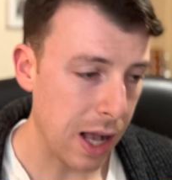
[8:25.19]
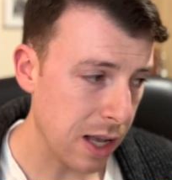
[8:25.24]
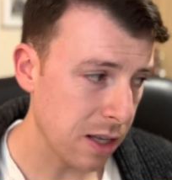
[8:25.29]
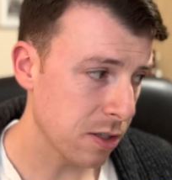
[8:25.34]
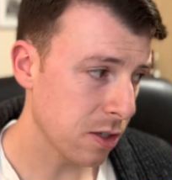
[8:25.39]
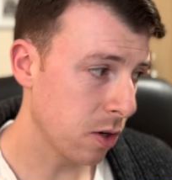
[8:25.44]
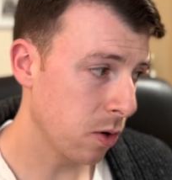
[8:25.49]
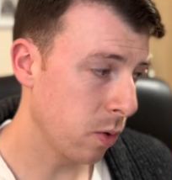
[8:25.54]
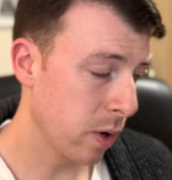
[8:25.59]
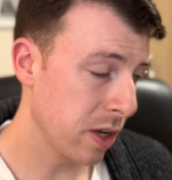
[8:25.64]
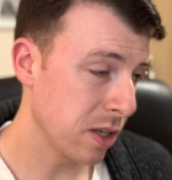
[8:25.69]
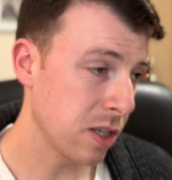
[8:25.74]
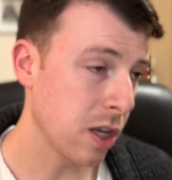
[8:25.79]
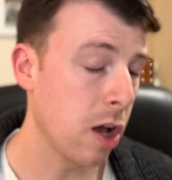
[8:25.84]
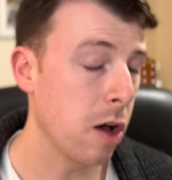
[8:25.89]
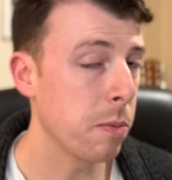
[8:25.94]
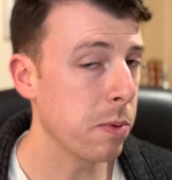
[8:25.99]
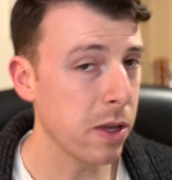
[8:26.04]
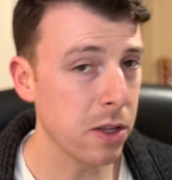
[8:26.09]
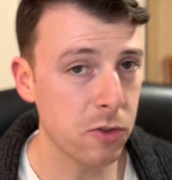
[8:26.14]
As always,
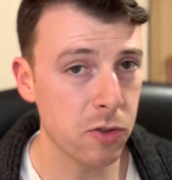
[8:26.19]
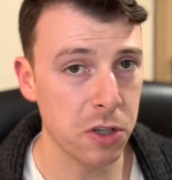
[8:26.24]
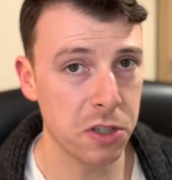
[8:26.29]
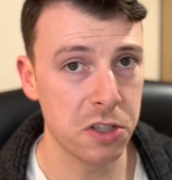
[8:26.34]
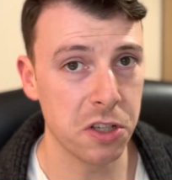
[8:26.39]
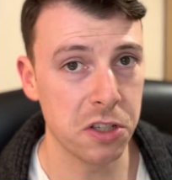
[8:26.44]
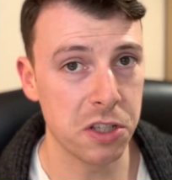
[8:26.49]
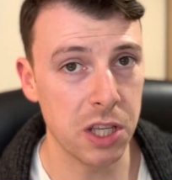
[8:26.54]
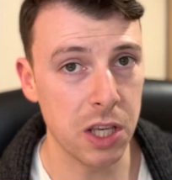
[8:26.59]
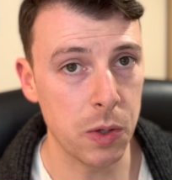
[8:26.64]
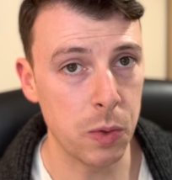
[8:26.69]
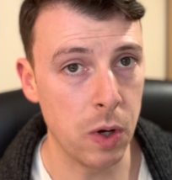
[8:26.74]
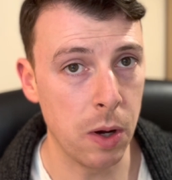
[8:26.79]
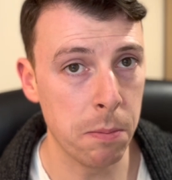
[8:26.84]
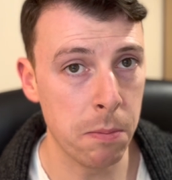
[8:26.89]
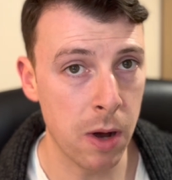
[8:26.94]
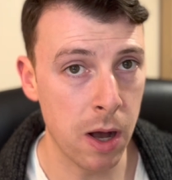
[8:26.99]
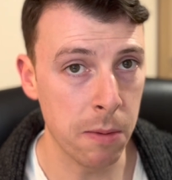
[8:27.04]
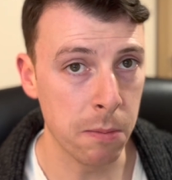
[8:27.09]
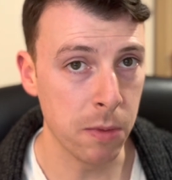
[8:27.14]
I'll be interested to see
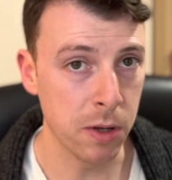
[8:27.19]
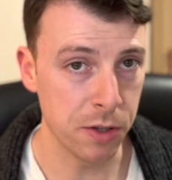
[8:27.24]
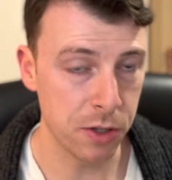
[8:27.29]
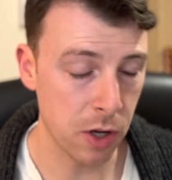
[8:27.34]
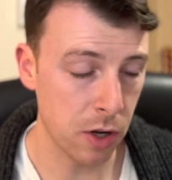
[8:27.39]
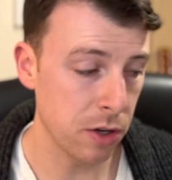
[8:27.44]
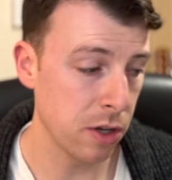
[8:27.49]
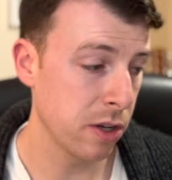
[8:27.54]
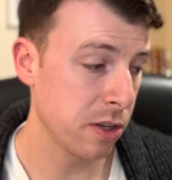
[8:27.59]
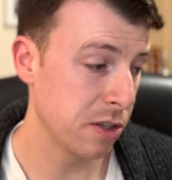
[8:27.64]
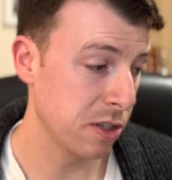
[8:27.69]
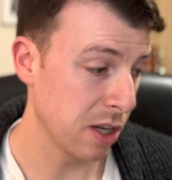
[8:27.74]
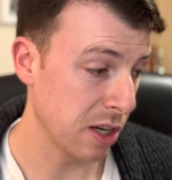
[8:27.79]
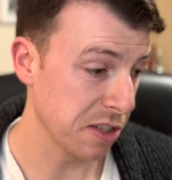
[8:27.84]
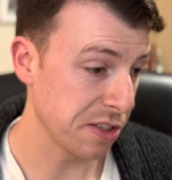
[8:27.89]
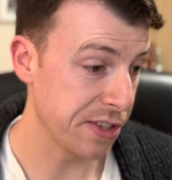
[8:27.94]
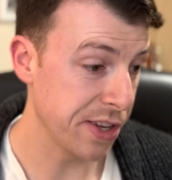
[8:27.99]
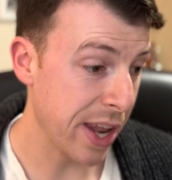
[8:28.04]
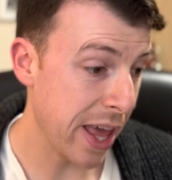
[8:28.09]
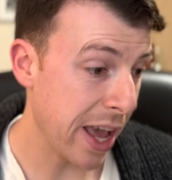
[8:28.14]
what Martin McDonagh
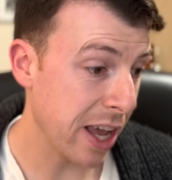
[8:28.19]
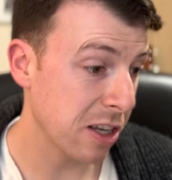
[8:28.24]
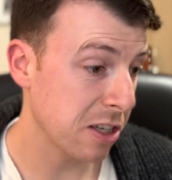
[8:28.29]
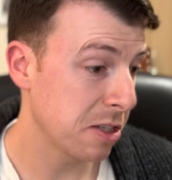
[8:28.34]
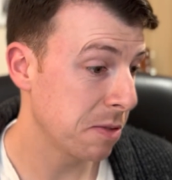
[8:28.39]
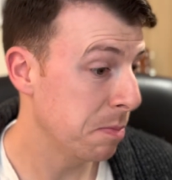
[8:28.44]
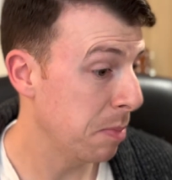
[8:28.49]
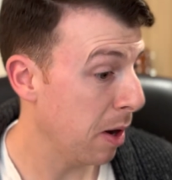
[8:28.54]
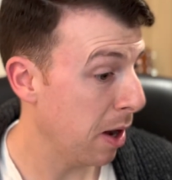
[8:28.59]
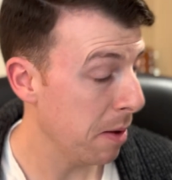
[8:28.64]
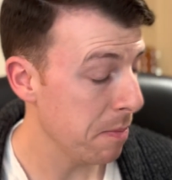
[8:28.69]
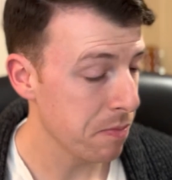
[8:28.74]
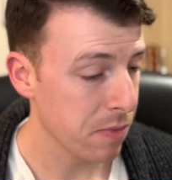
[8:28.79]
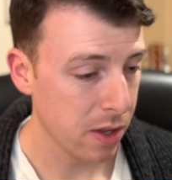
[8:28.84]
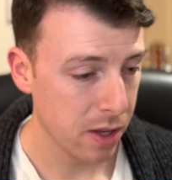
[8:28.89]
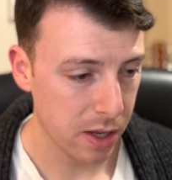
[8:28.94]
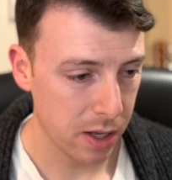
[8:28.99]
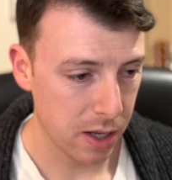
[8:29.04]
does next, but